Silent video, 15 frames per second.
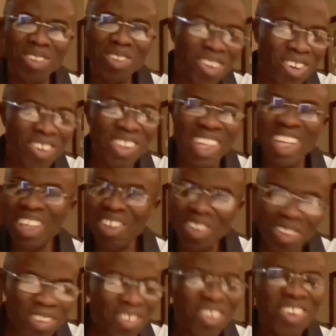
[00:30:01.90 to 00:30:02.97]
to go. They
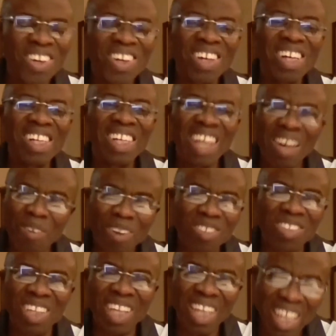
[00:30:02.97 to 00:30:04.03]
knew that was
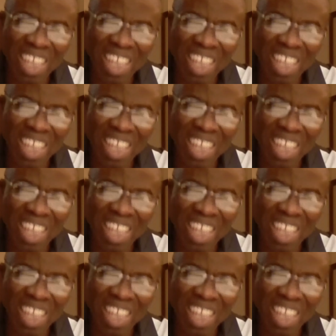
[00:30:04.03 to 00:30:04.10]
the